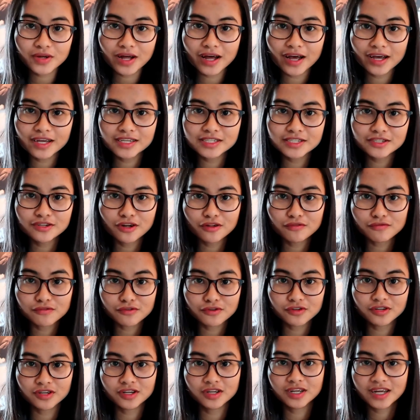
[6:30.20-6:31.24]
guys, don't
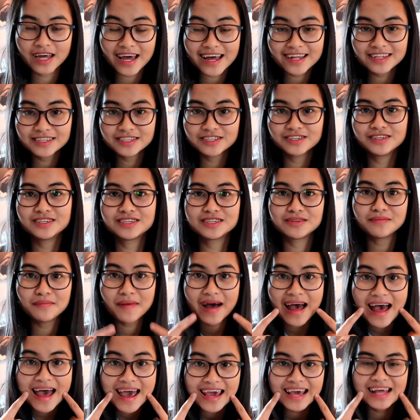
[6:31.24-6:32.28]
forget to
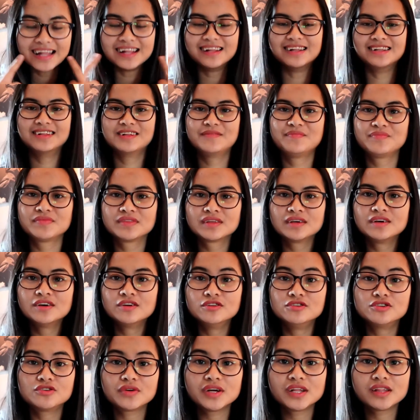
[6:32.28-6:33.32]
smile
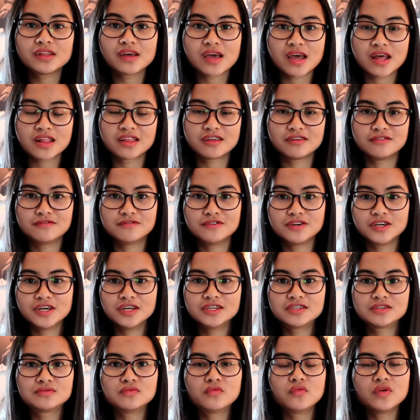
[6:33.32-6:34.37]
during the interview.
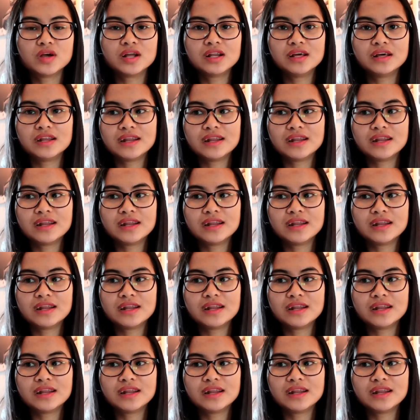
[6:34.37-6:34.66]
It's really